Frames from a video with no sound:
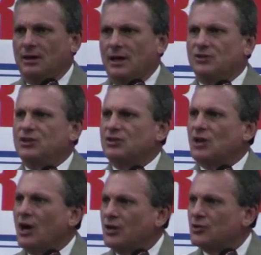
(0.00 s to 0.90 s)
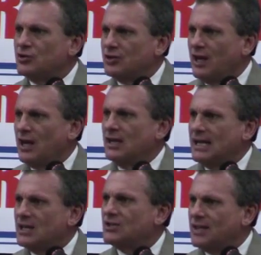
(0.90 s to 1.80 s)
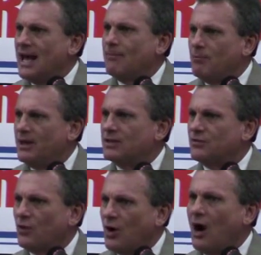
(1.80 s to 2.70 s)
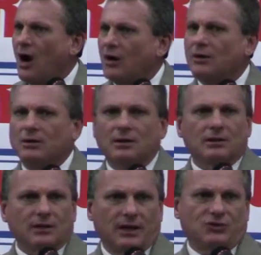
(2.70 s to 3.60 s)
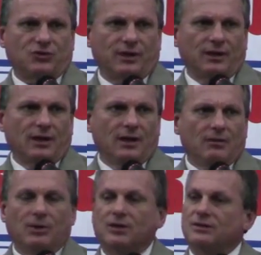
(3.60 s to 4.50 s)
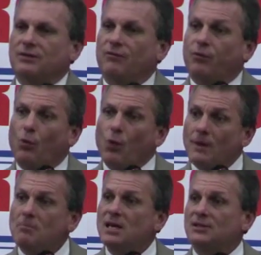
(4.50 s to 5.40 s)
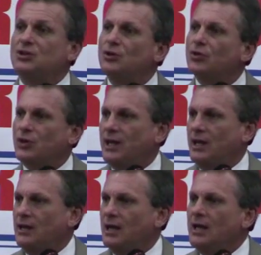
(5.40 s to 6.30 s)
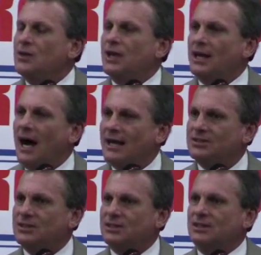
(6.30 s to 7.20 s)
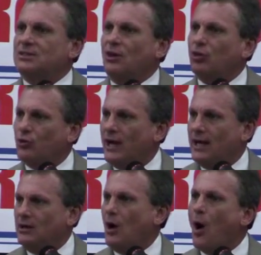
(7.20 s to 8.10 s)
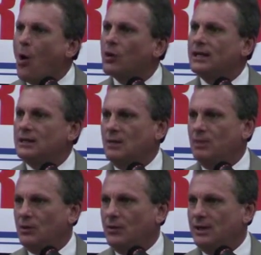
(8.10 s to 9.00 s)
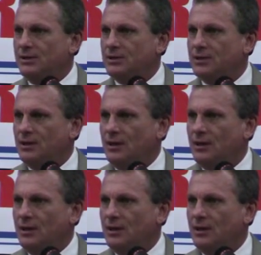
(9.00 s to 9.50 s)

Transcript: And just understand, is that best for our country? Because if for one minute you think that ISIS is a threat only in the Middle East,